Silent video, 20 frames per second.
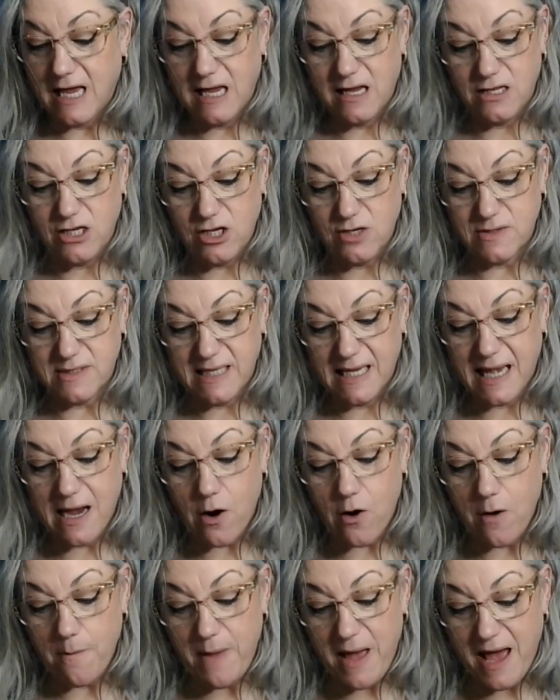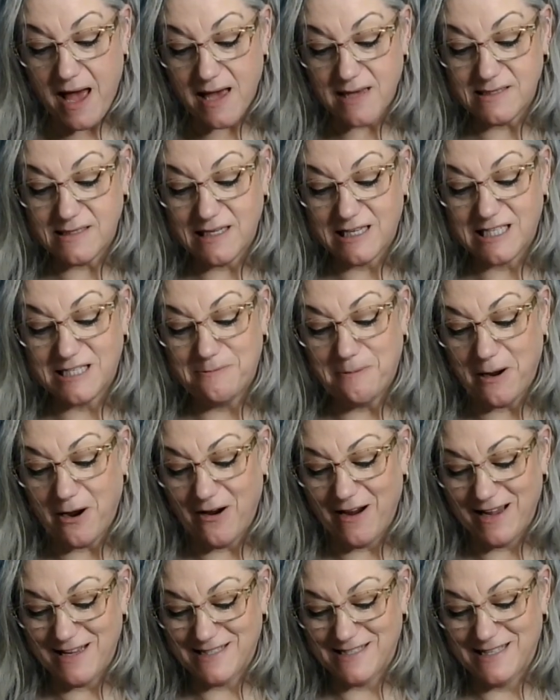in using our past
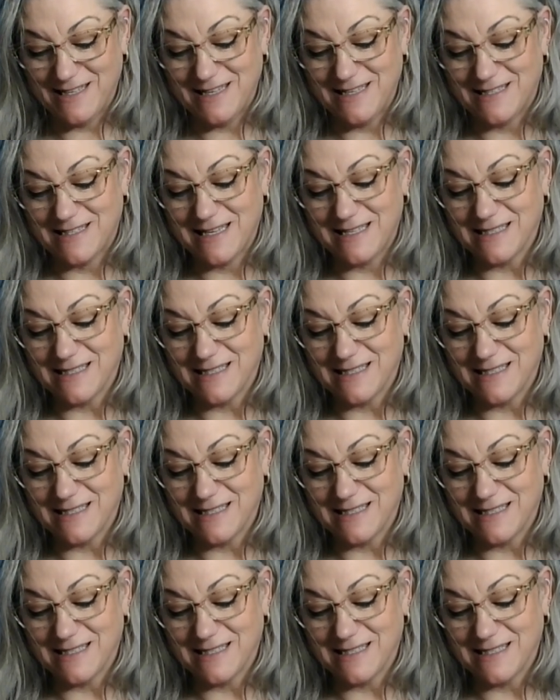experiences